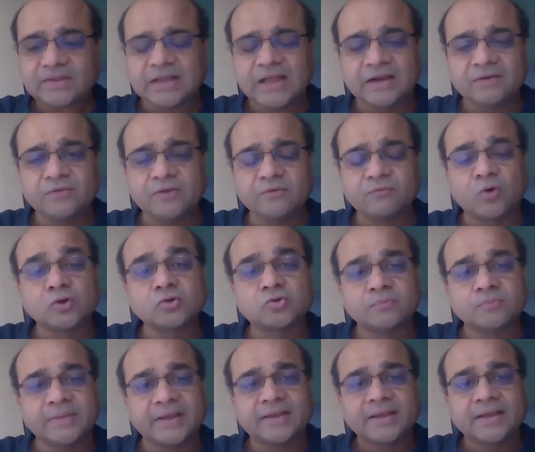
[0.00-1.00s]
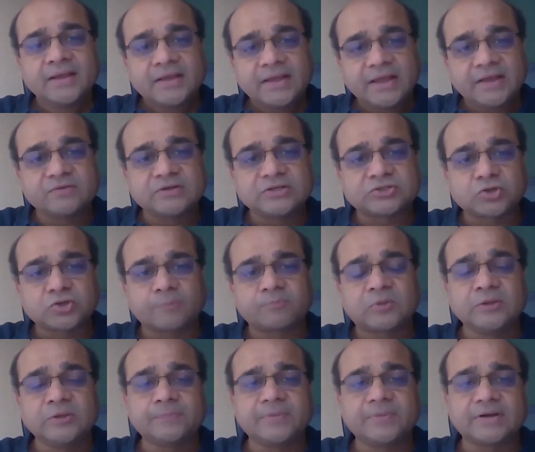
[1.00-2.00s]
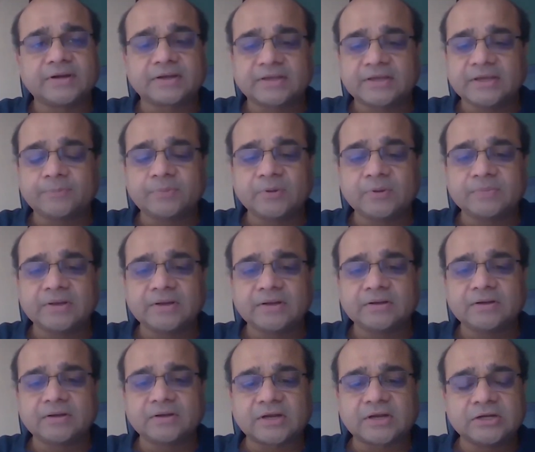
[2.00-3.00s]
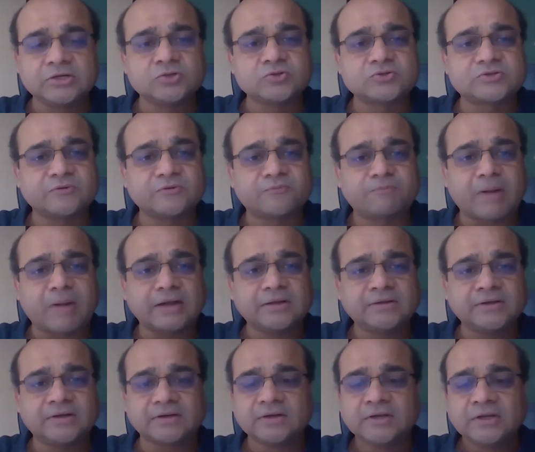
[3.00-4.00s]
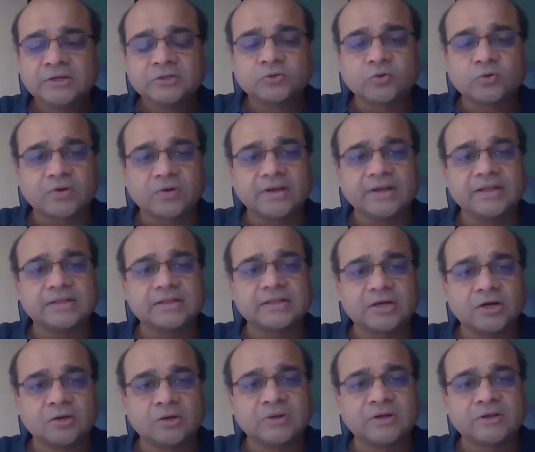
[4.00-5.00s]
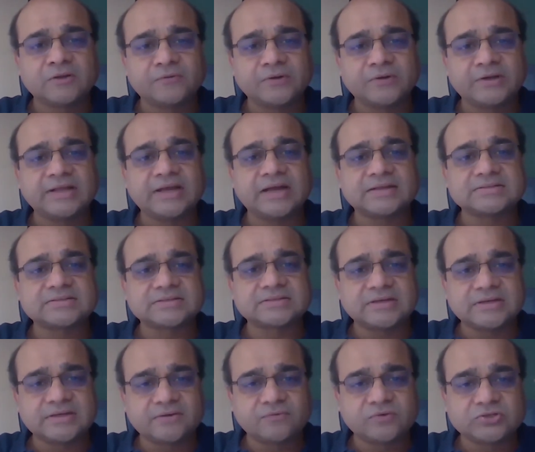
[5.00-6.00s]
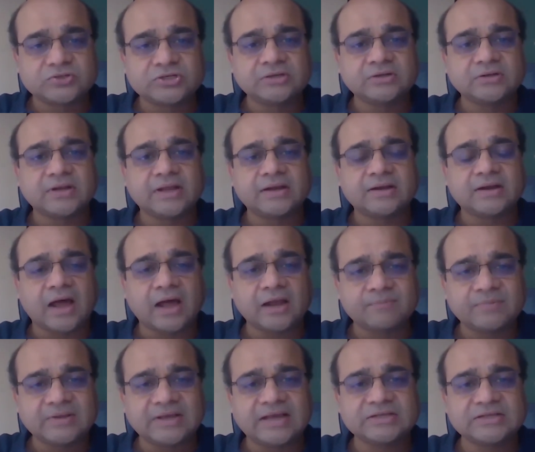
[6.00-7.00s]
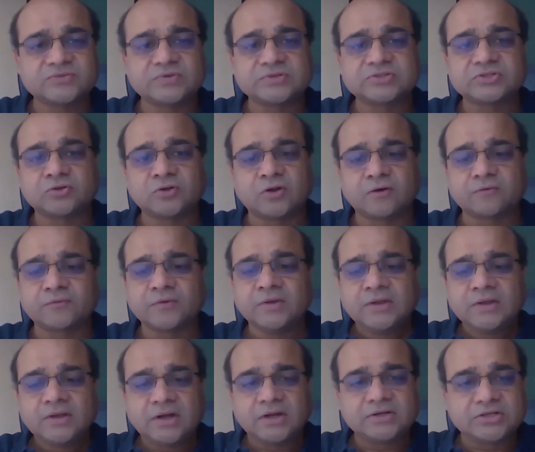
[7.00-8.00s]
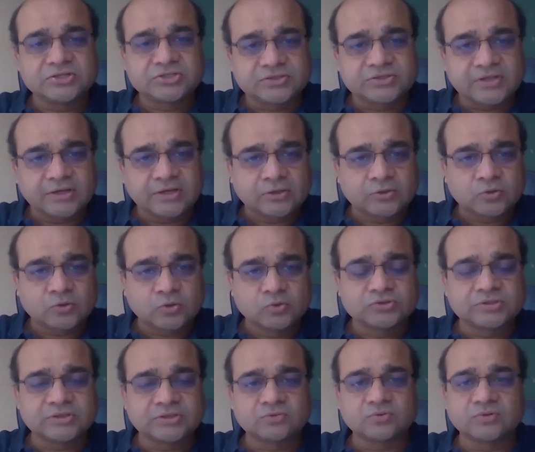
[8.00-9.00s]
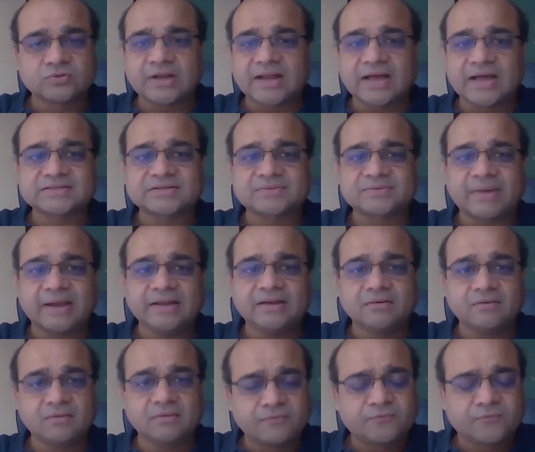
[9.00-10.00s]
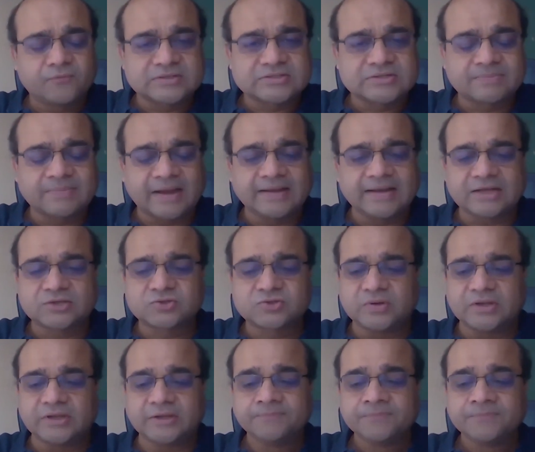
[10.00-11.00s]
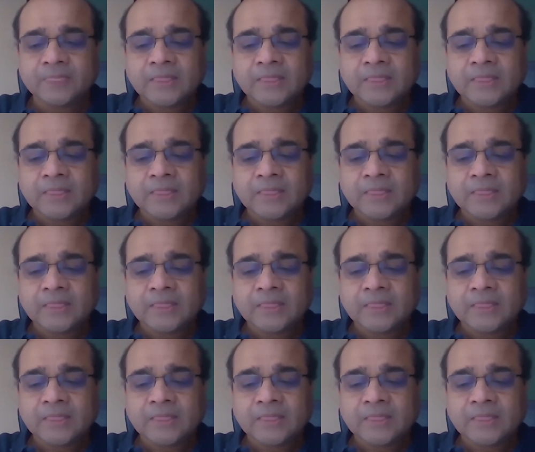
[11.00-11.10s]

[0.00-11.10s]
And we want to make every shopkeeper a capable, conducive partner to relay the government of India's vision and RBI's vision of digital inclusion to the last mile, first mile actually.